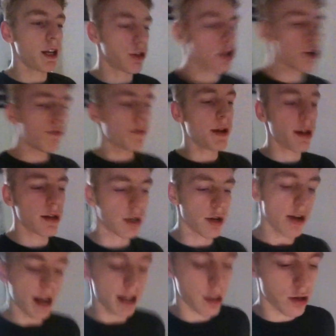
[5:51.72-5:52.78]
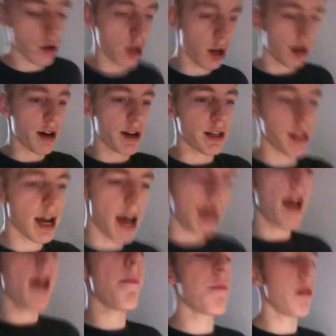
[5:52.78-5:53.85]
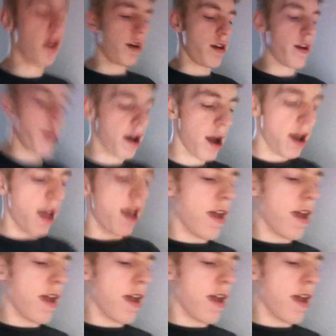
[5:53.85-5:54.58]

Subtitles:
being stupid, so that's not going to happen.